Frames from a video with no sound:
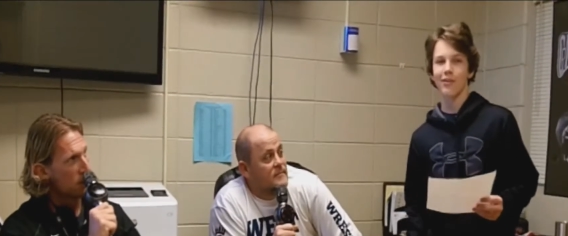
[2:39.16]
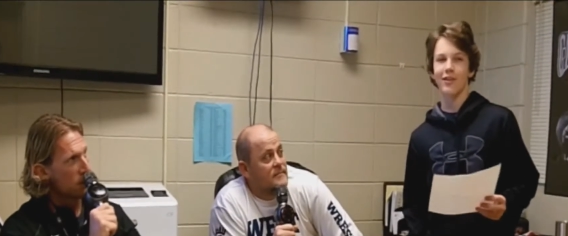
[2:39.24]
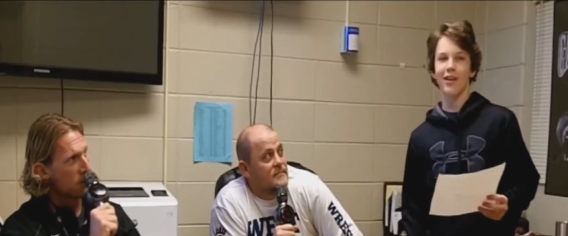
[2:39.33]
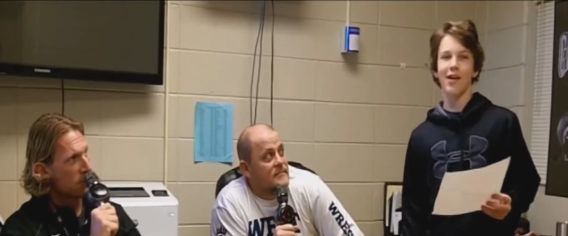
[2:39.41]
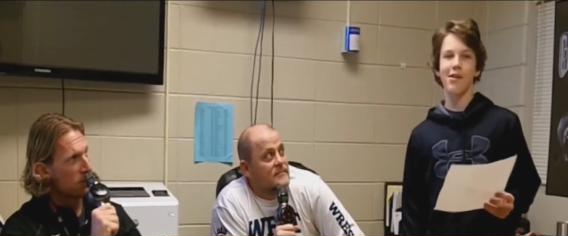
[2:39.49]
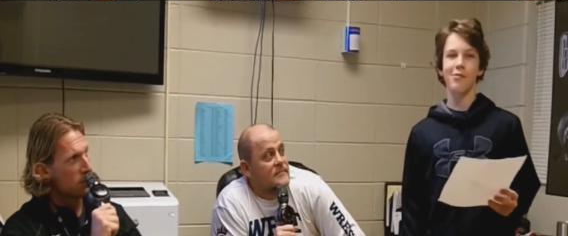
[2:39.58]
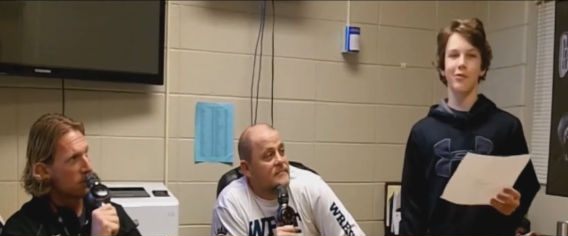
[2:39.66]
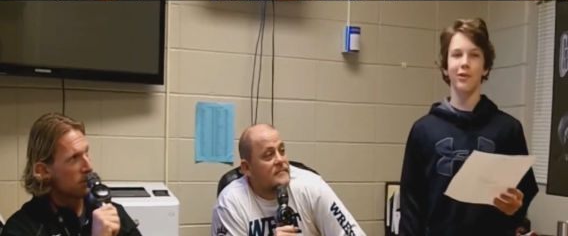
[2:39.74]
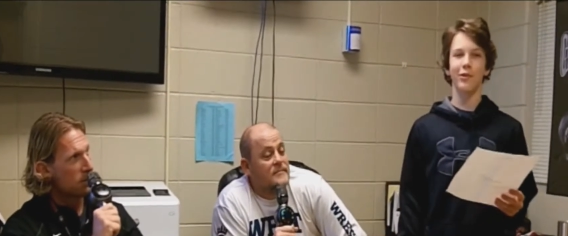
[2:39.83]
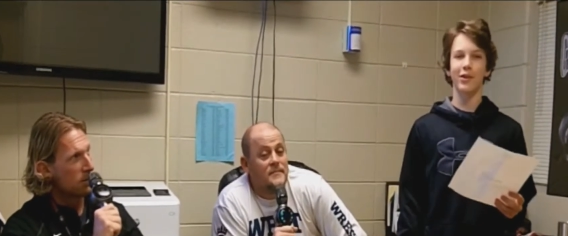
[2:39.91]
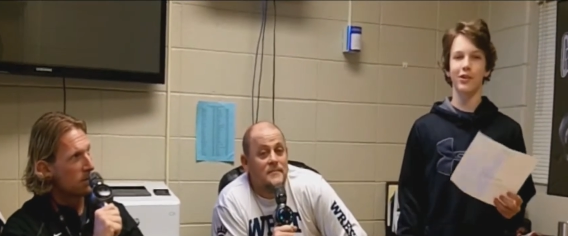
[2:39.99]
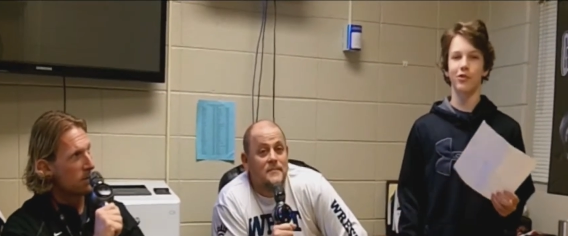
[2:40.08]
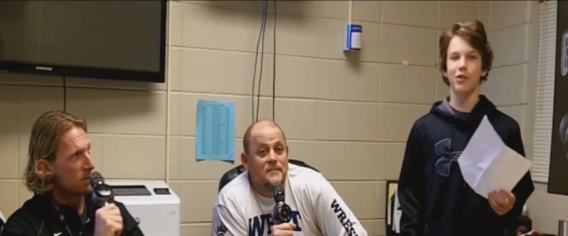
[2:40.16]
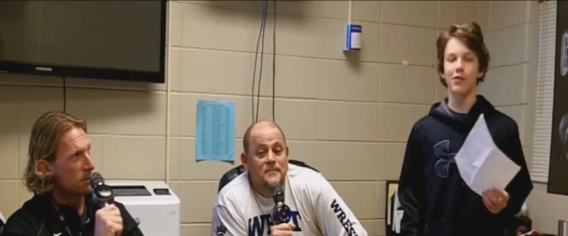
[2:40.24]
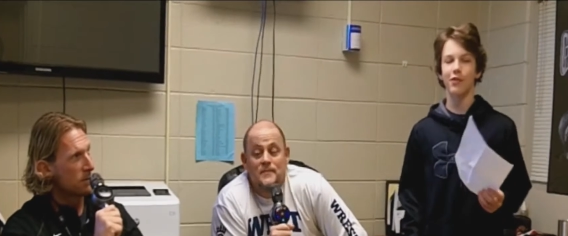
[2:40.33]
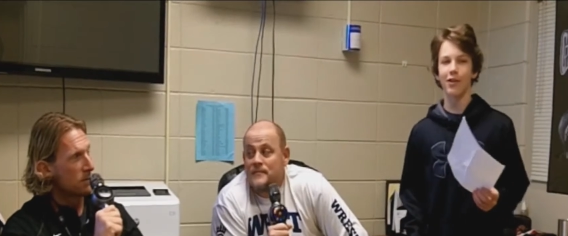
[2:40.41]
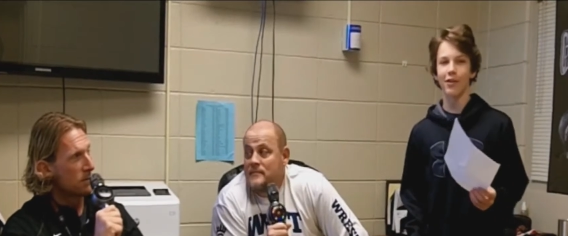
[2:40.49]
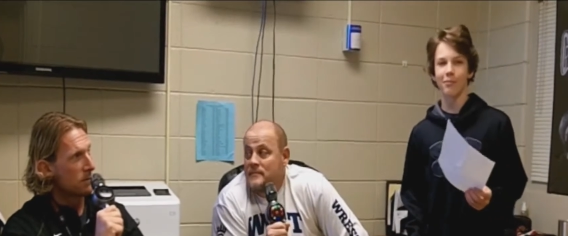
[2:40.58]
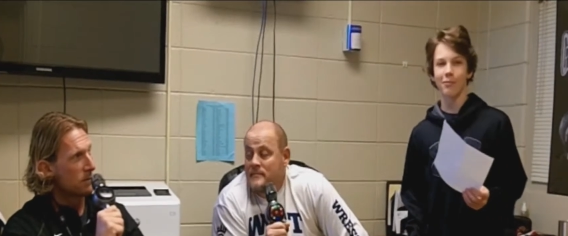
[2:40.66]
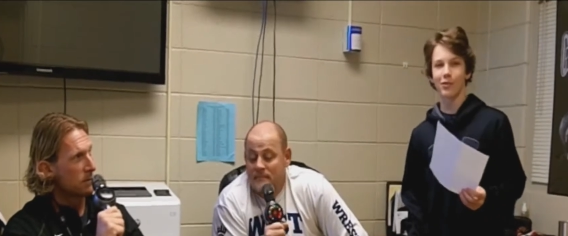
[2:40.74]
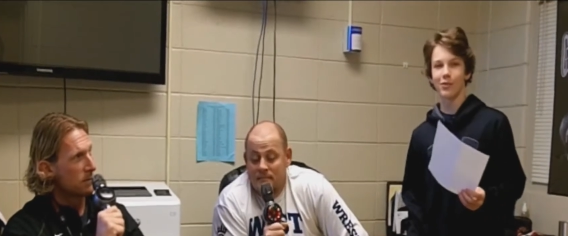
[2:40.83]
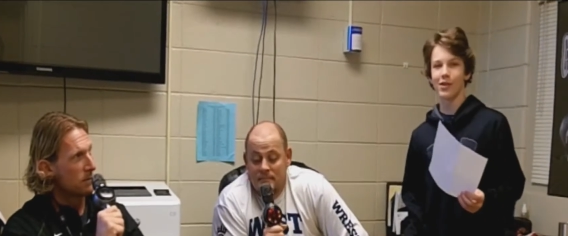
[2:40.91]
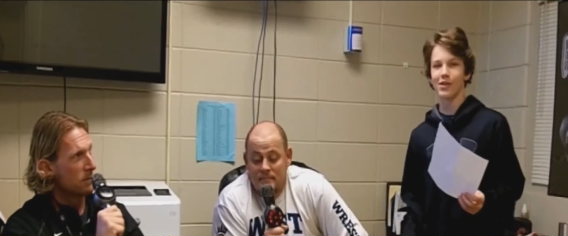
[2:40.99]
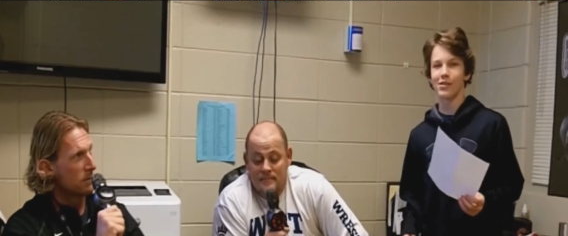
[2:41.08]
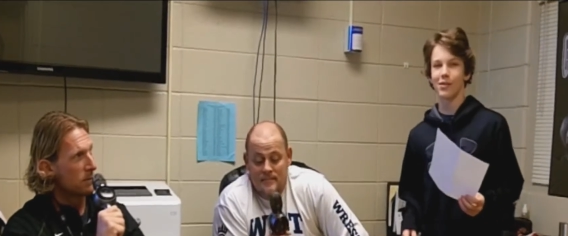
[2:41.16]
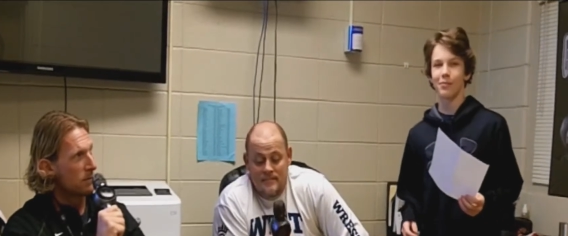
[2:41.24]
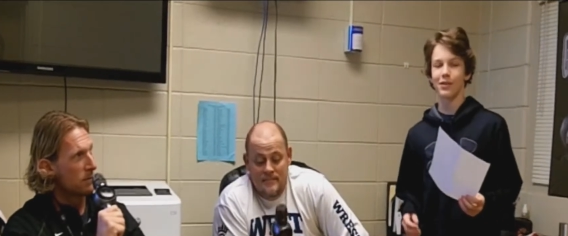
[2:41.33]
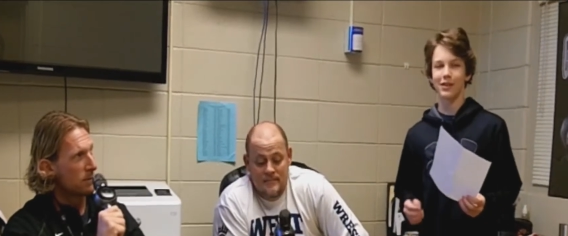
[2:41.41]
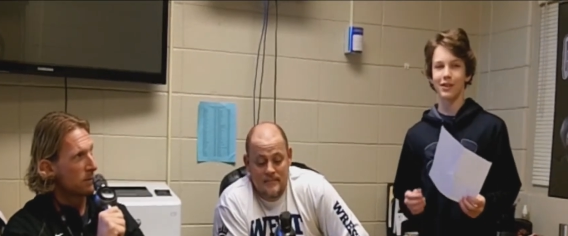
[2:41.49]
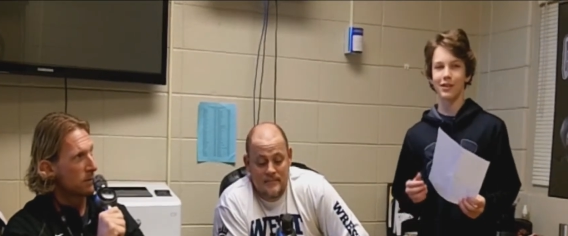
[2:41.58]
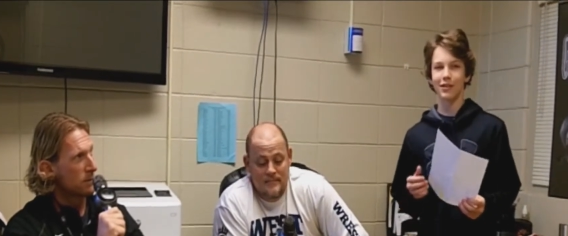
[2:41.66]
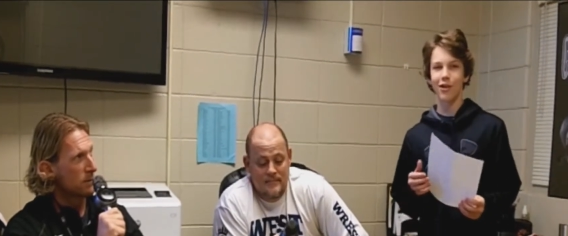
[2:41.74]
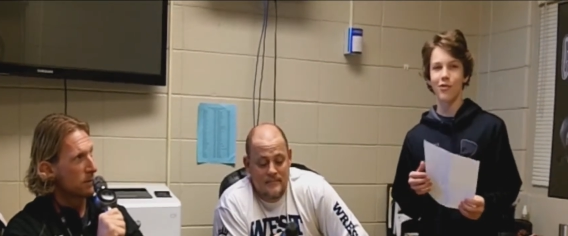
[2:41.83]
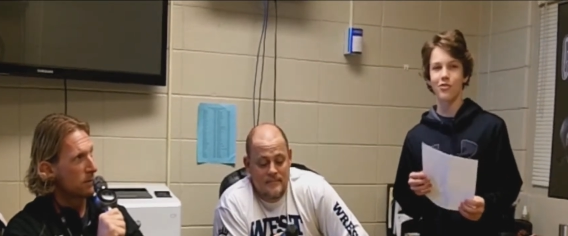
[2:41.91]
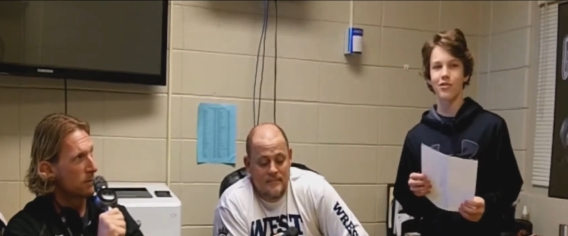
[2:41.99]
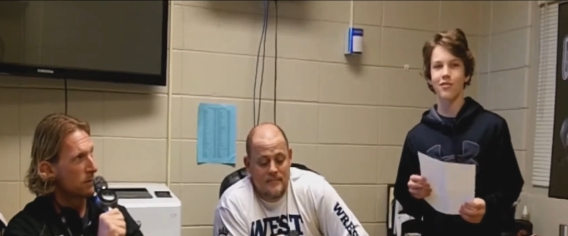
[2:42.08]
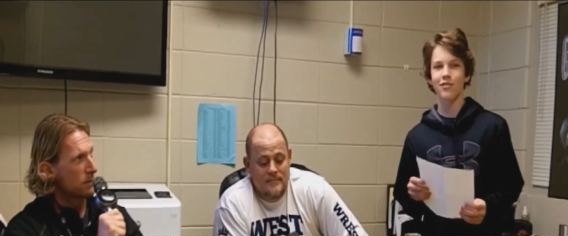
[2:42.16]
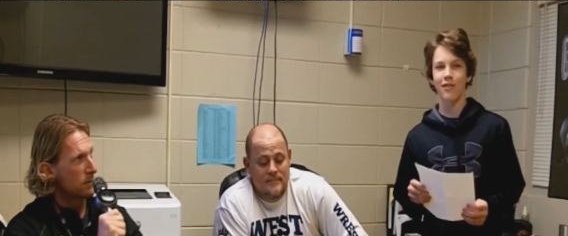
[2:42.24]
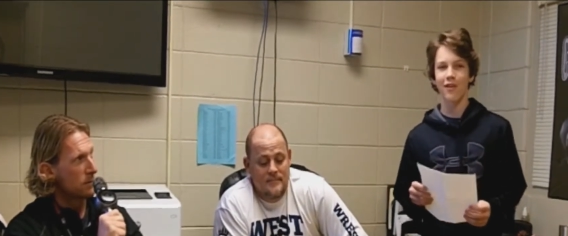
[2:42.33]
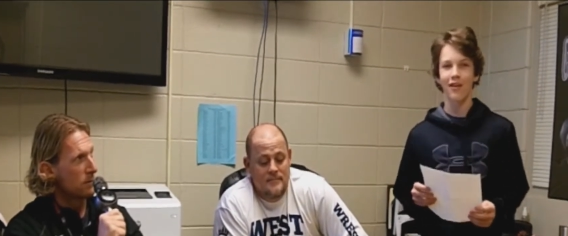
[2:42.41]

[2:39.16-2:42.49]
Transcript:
Speaker 1: today we're doing trivia between the PE coaches,